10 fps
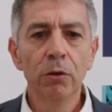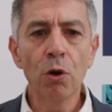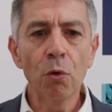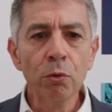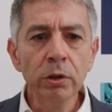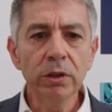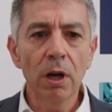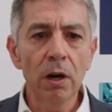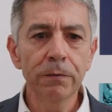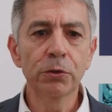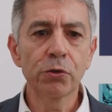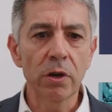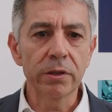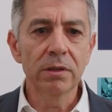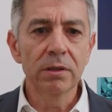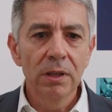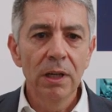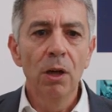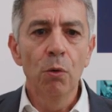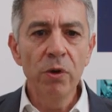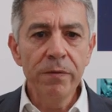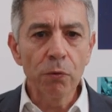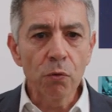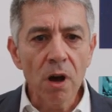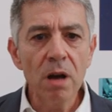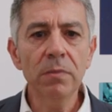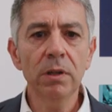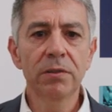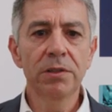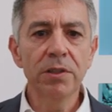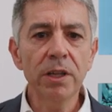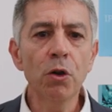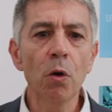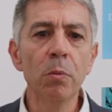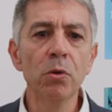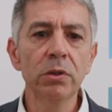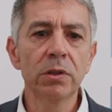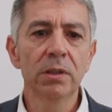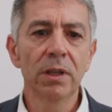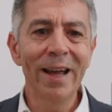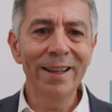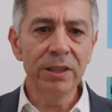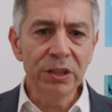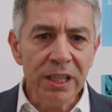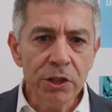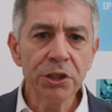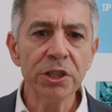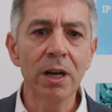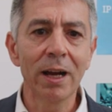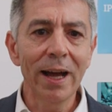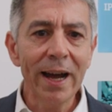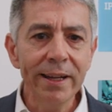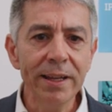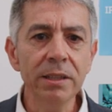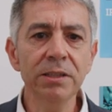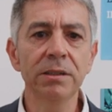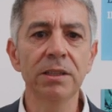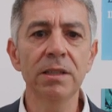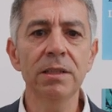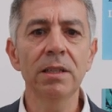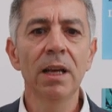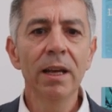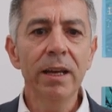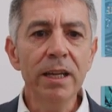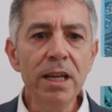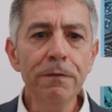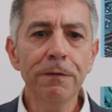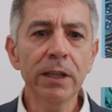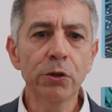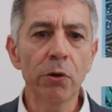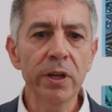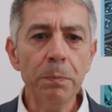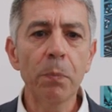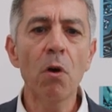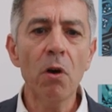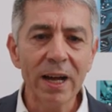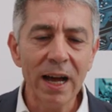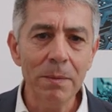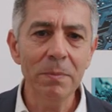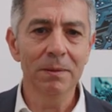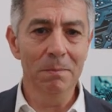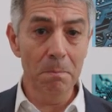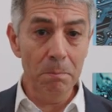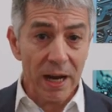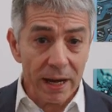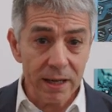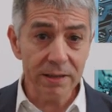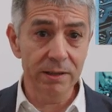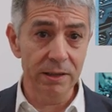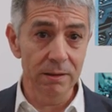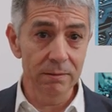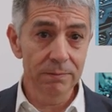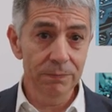the root of trust with ROM secure boots and digital identities in factory program by ST.